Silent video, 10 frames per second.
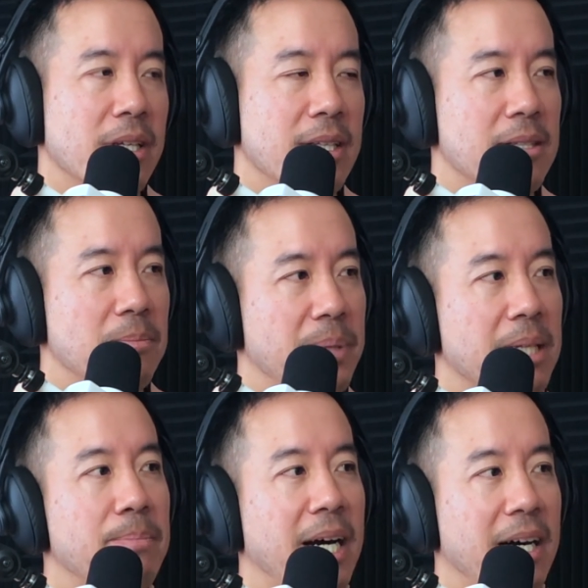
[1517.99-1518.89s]
is a
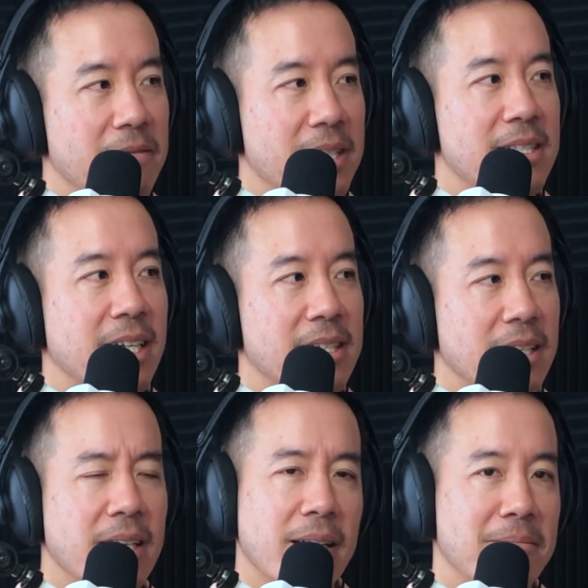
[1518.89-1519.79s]
big part of this sector,